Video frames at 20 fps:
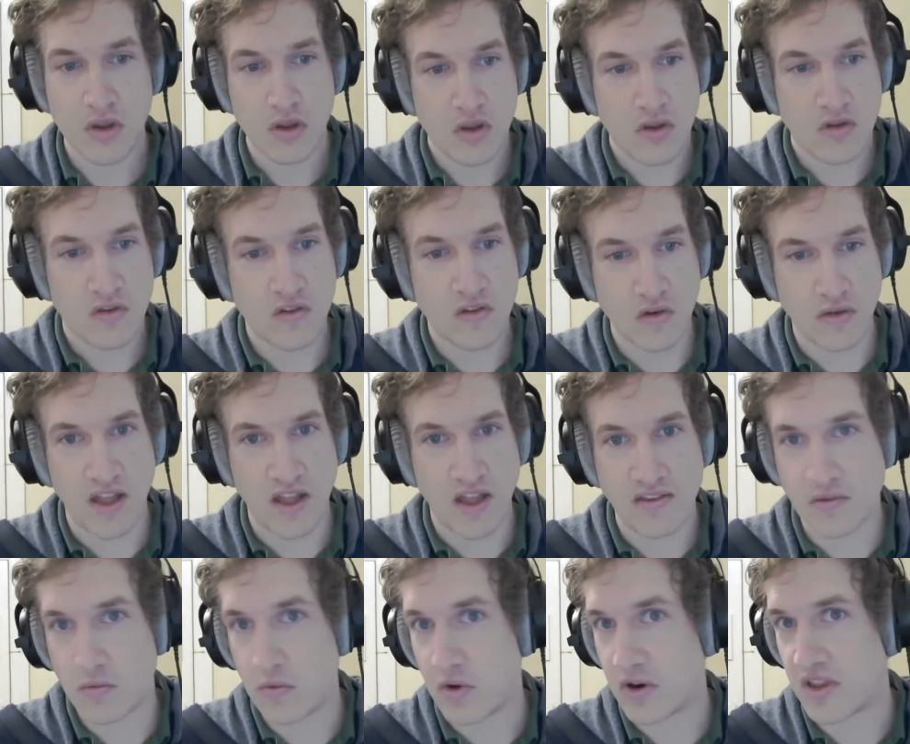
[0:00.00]
So
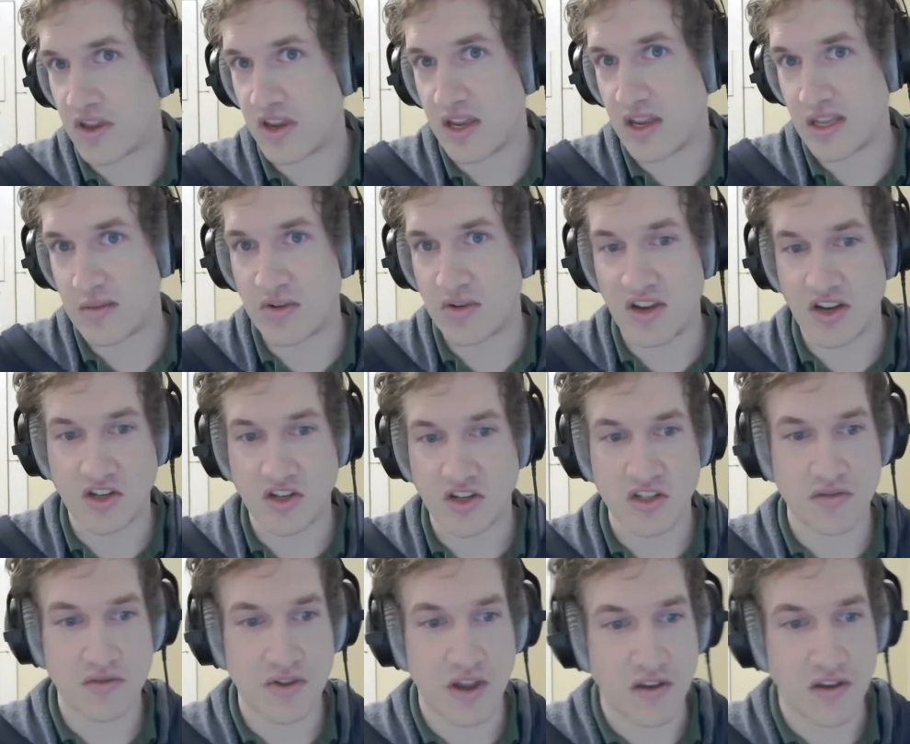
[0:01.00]
that's one of the key
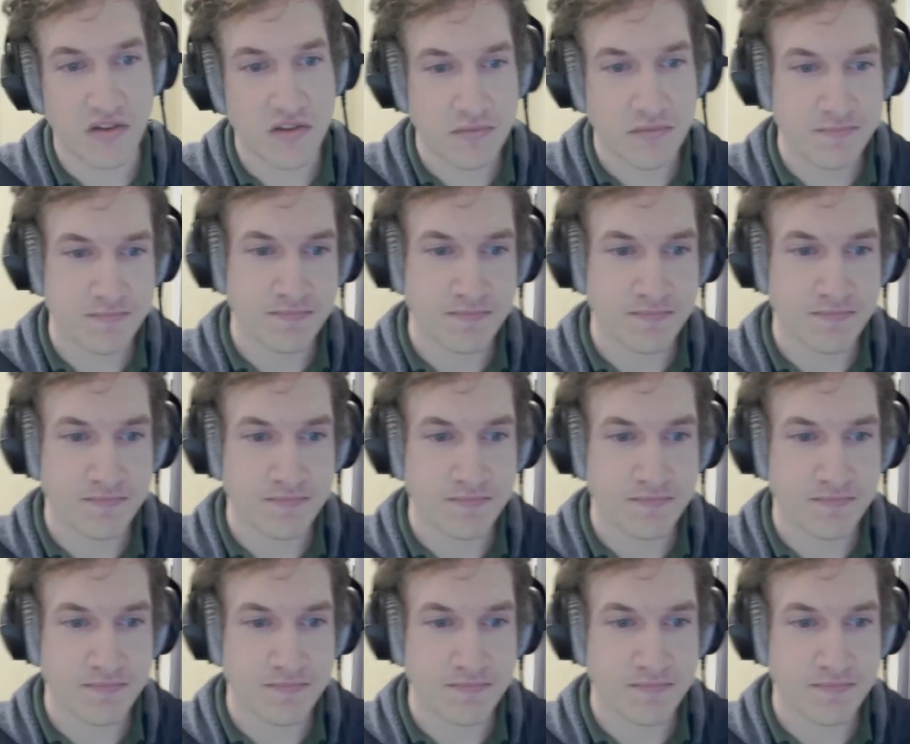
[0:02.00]
limitations of Dice.